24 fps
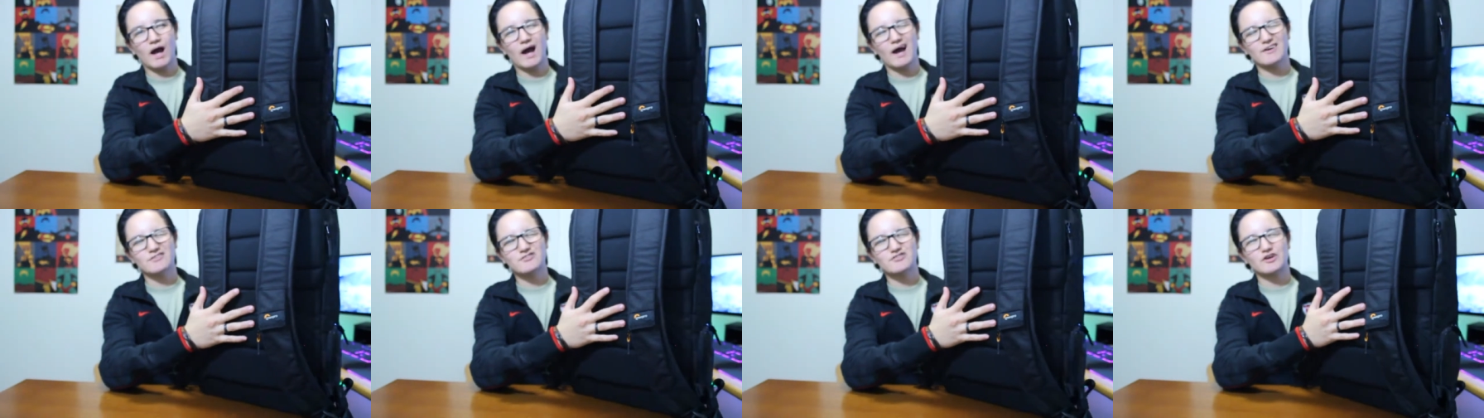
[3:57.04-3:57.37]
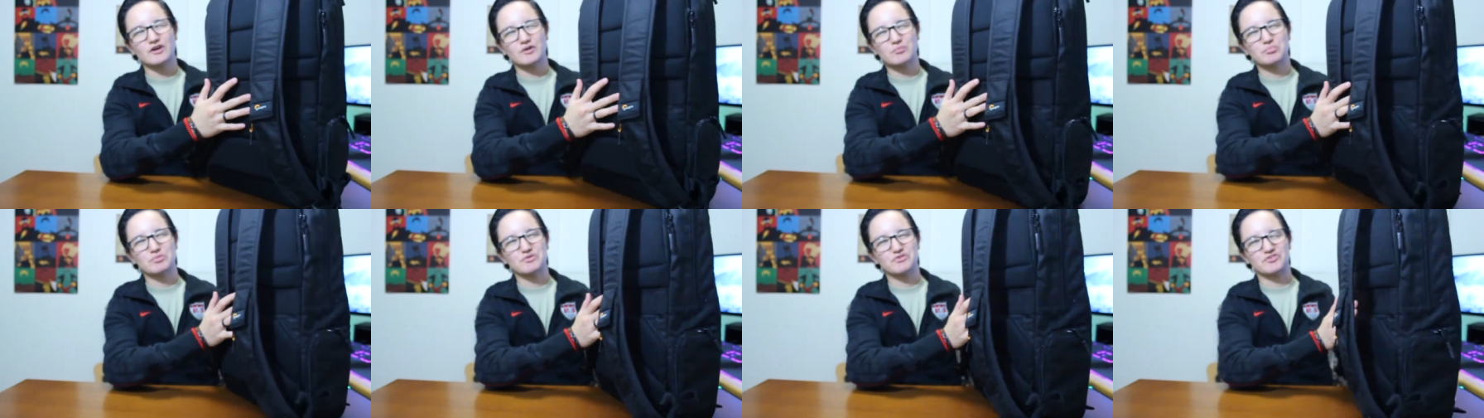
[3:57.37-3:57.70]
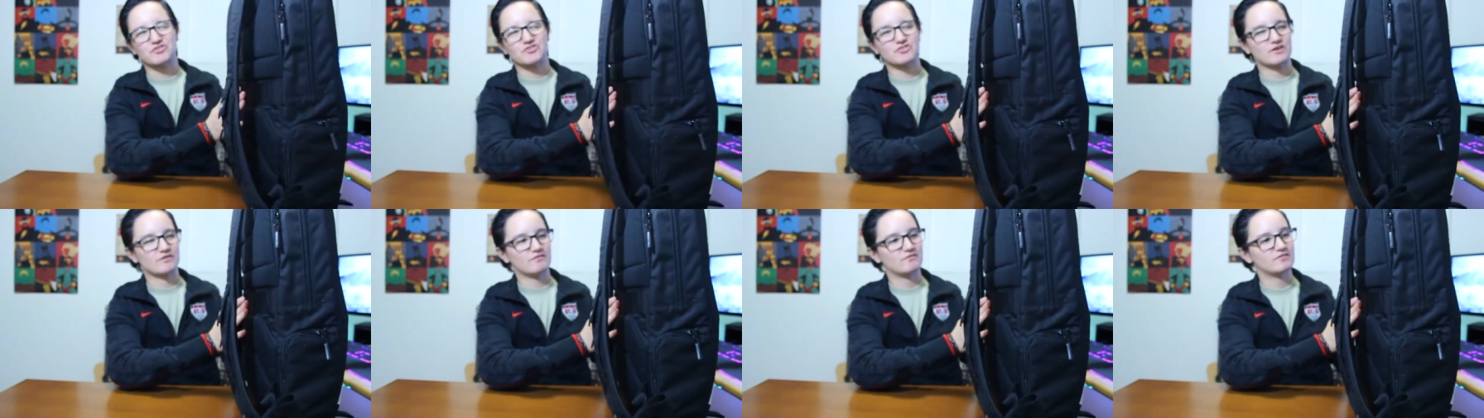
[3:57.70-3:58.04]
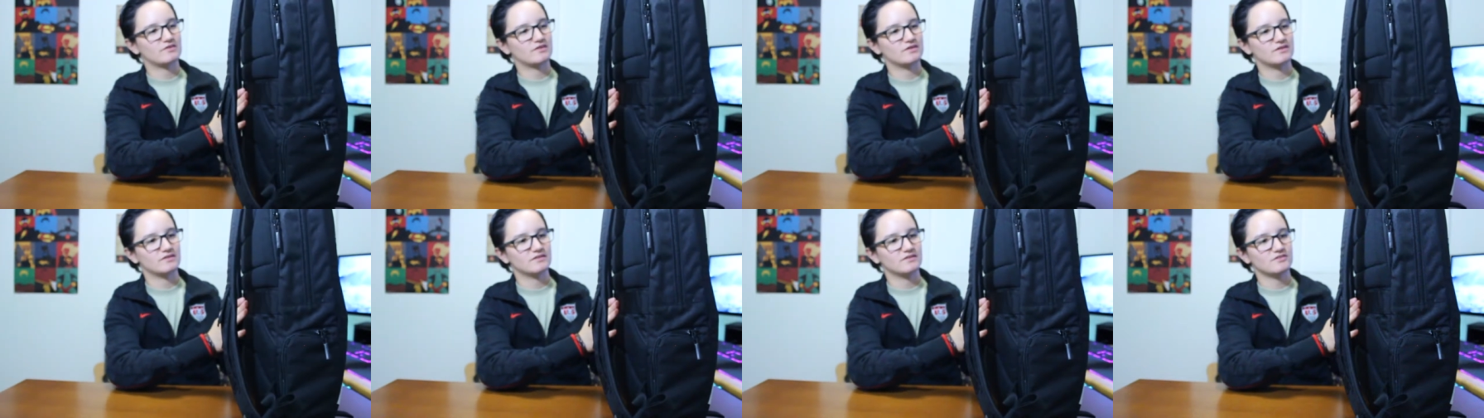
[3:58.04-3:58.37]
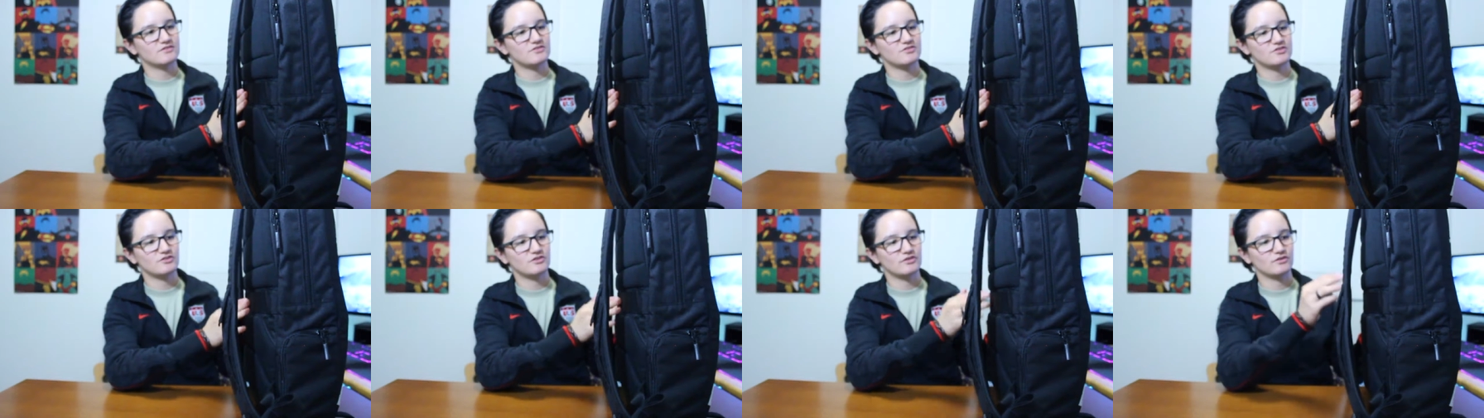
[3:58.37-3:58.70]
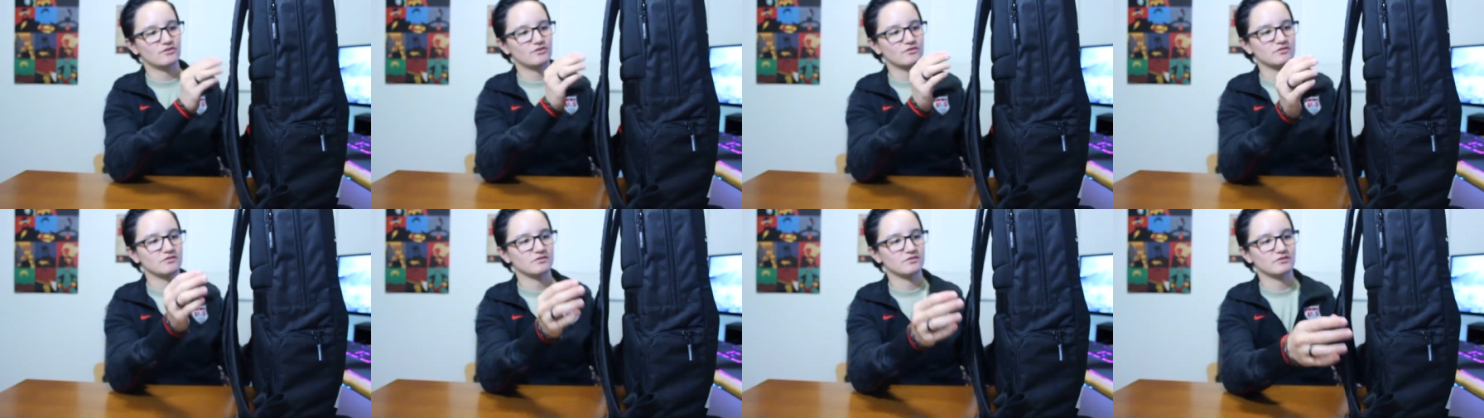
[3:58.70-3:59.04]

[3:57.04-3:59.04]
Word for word: I try to push a 17 inch, you know,